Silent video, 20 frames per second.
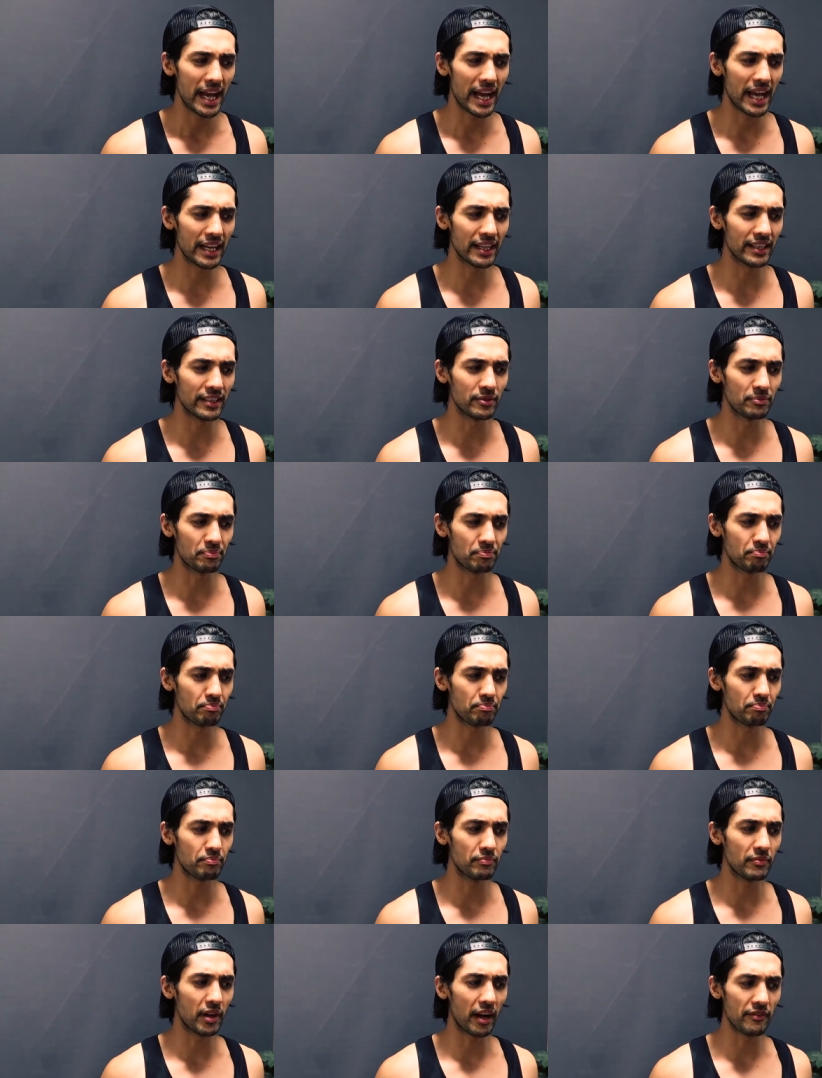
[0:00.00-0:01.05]
and
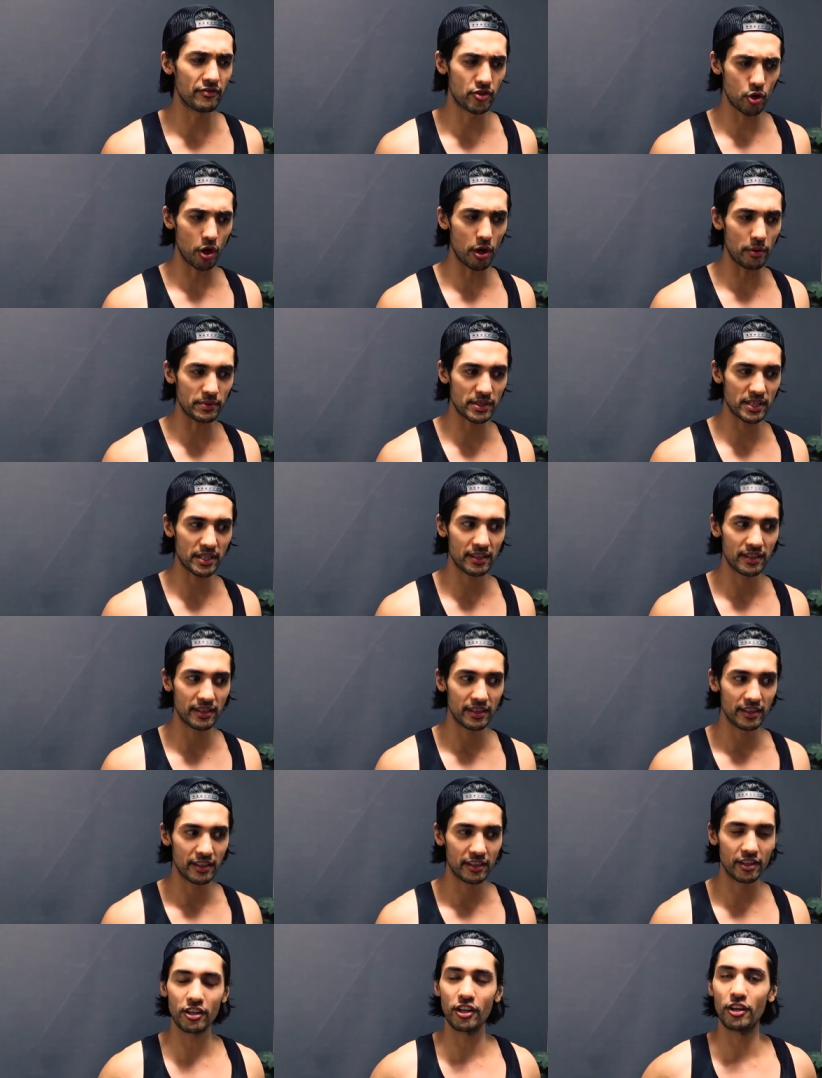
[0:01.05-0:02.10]
I've dropped
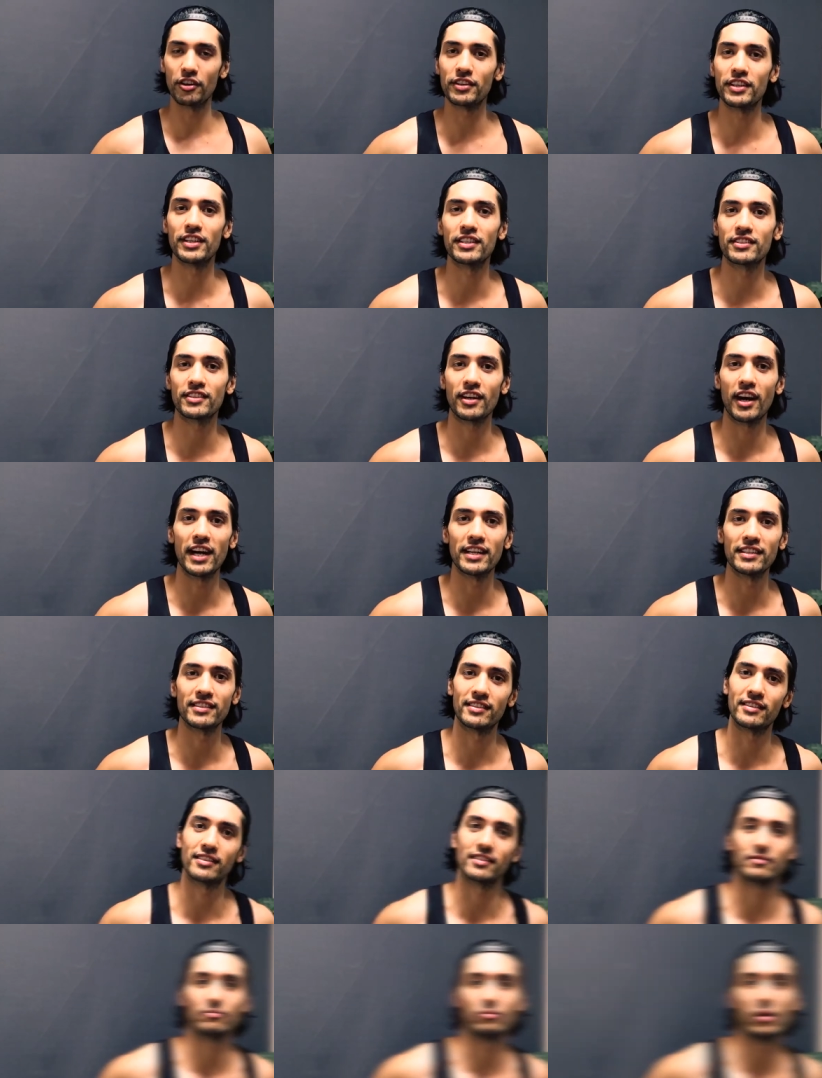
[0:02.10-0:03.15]
clothing sizes
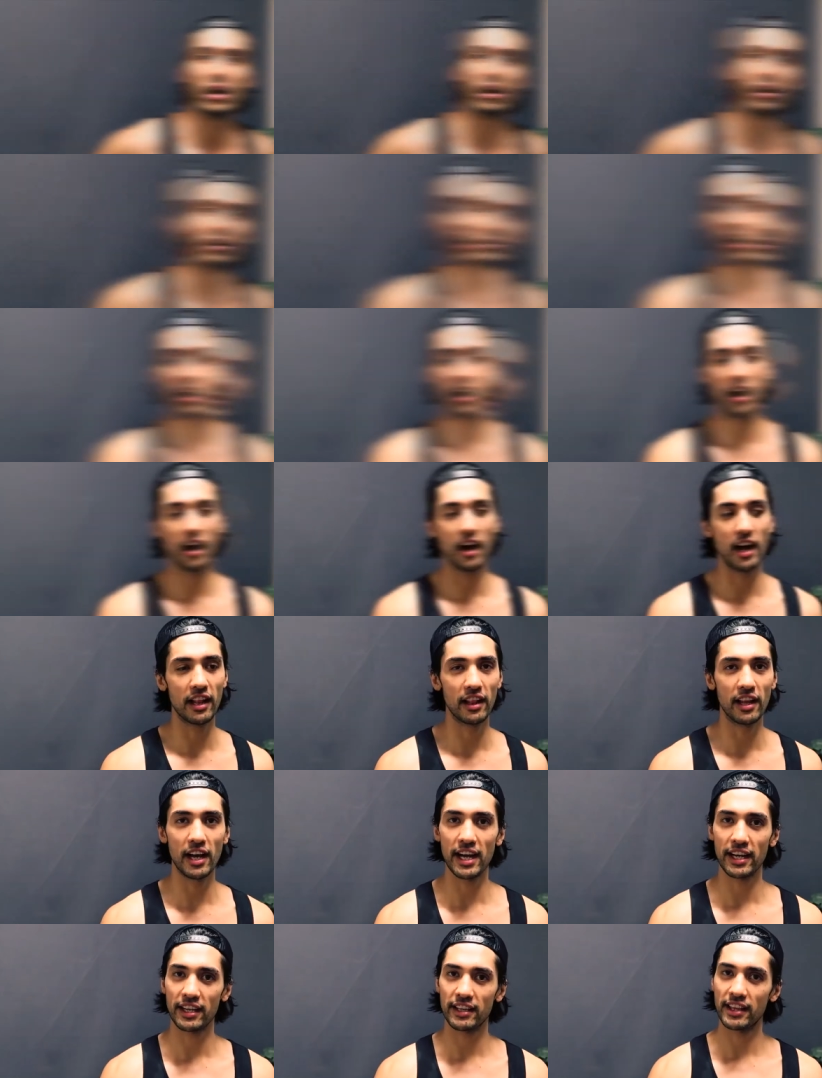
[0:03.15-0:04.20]
as well. I
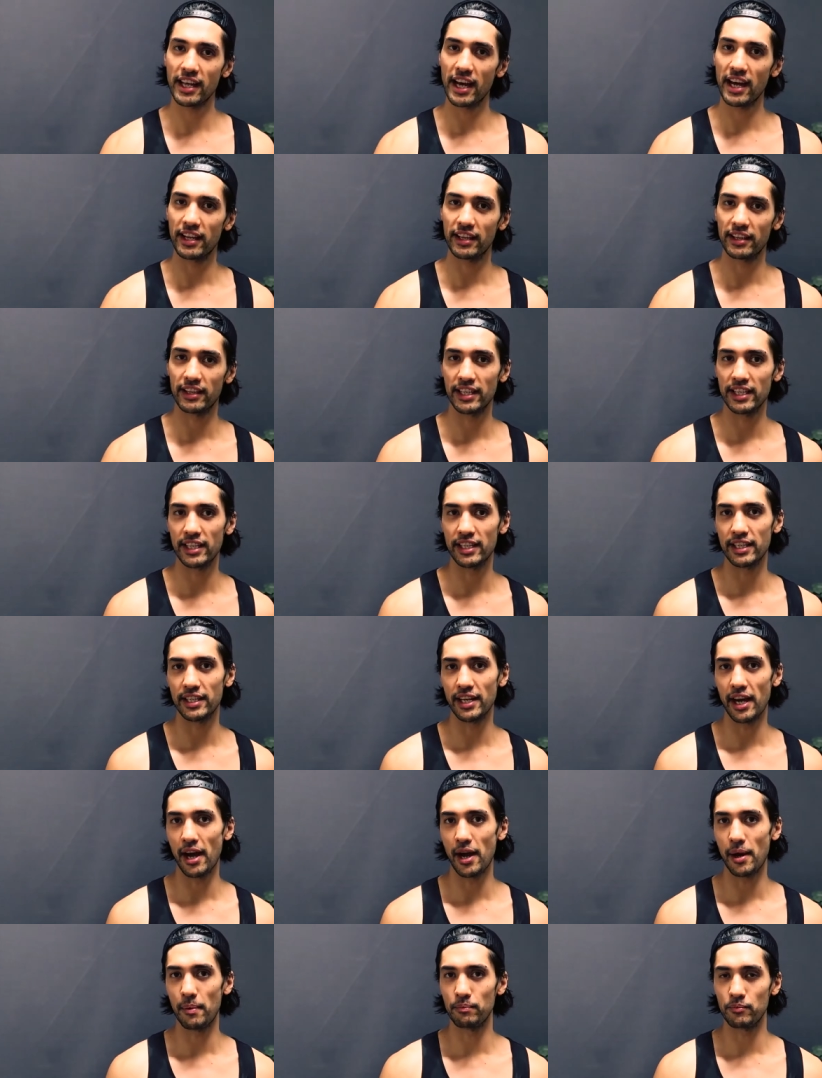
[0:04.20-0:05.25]
like that
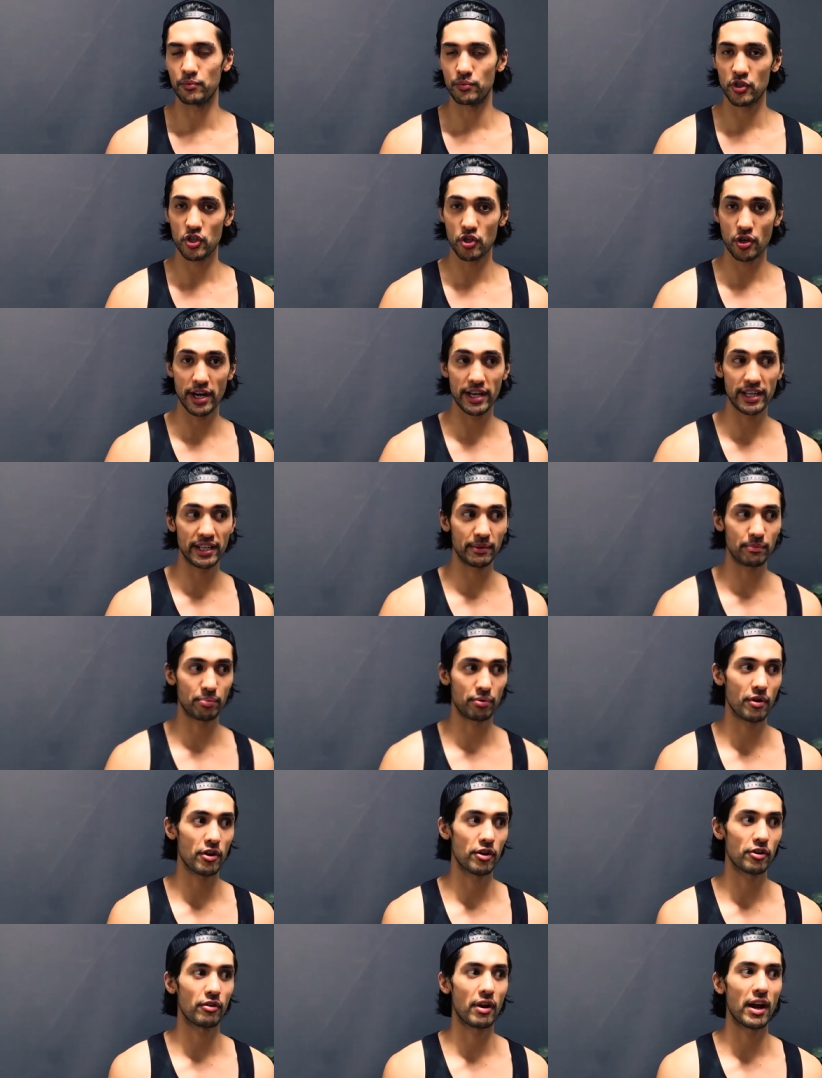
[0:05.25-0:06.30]
the um, training
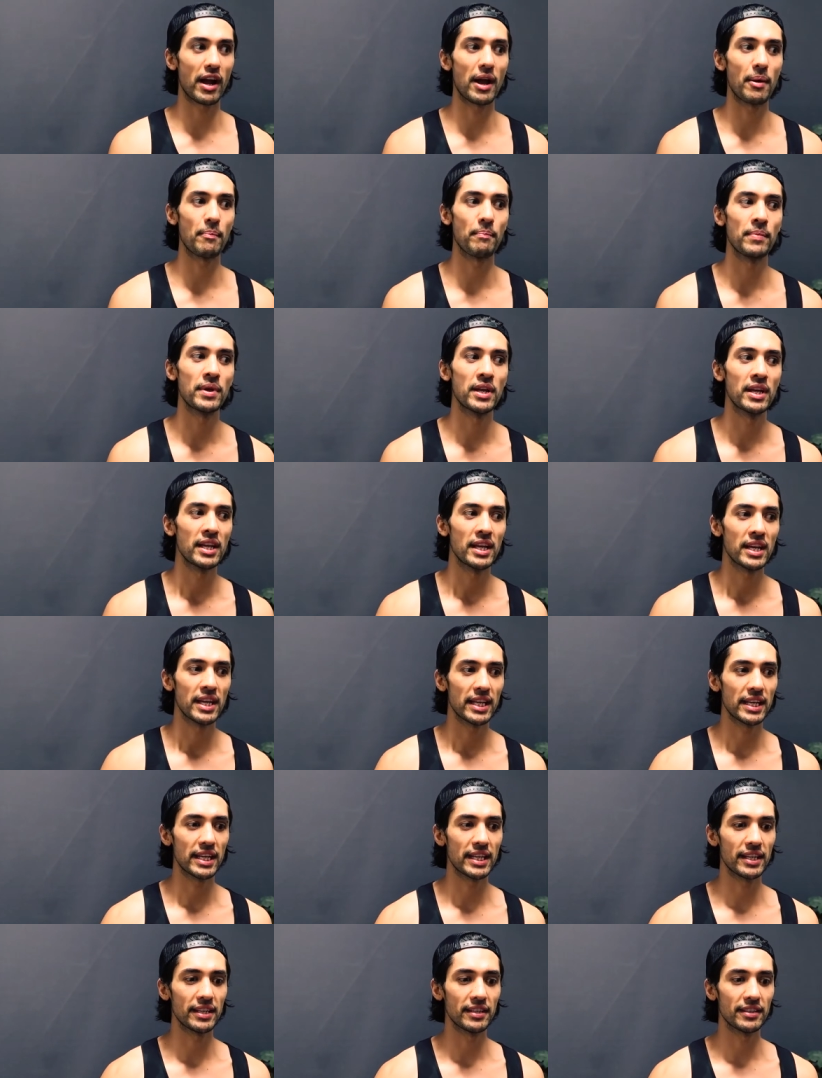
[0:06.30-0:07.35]
program
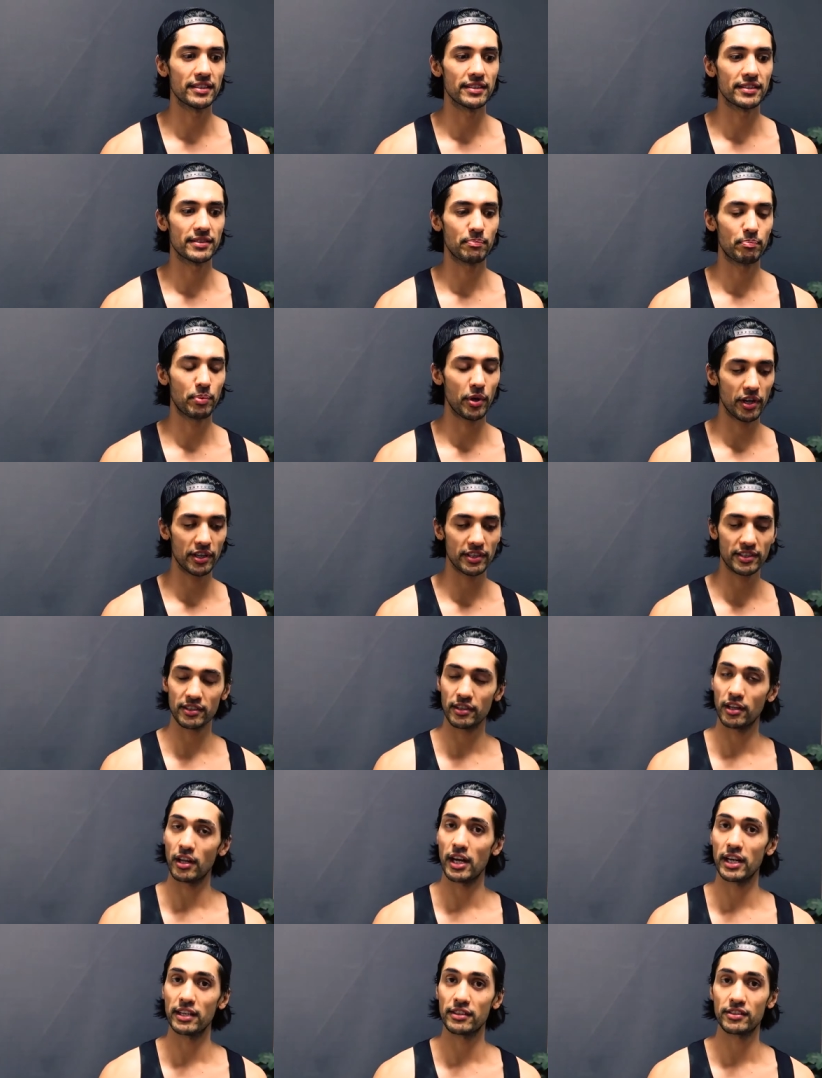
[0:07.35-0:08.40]
is
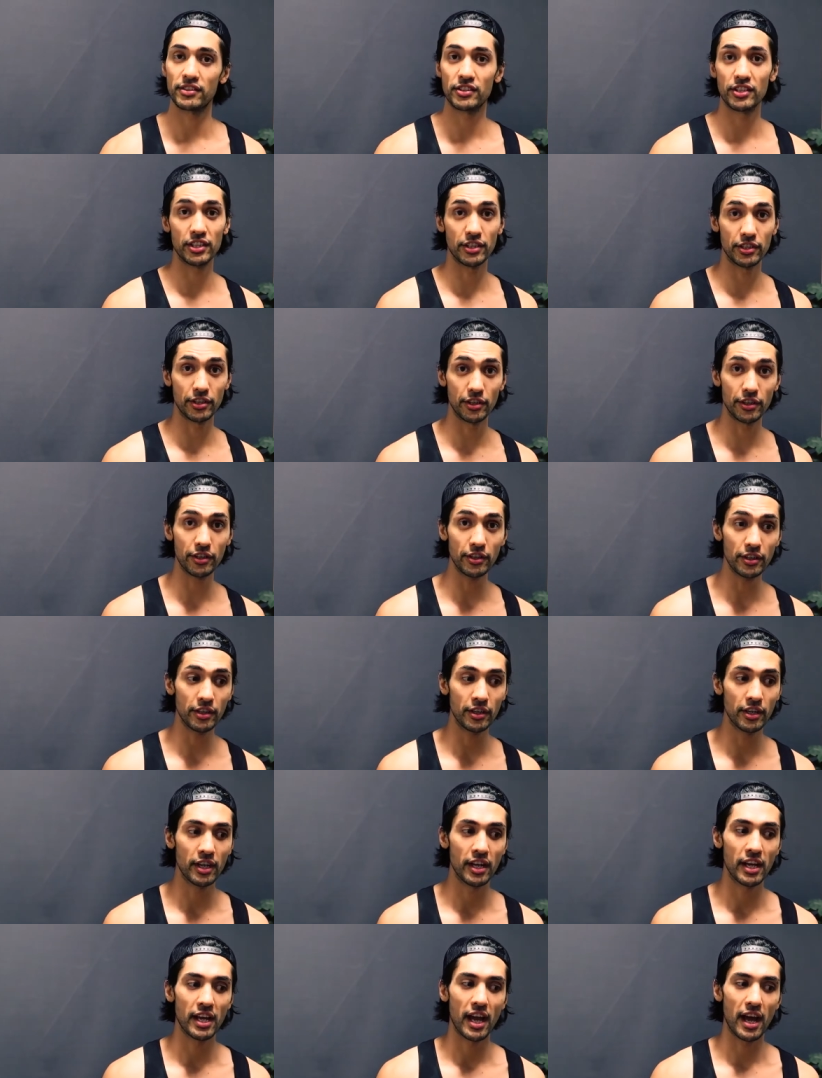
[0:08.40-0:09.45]
personalized to you.
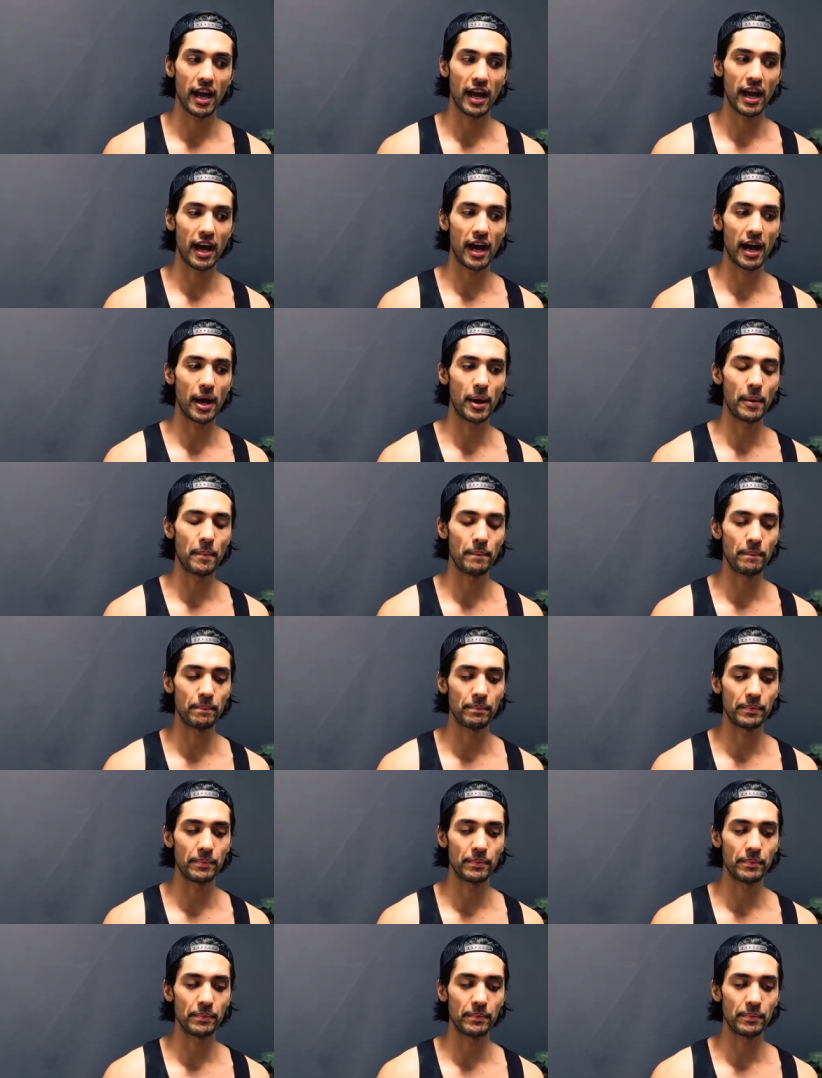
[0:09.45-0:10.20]
Um,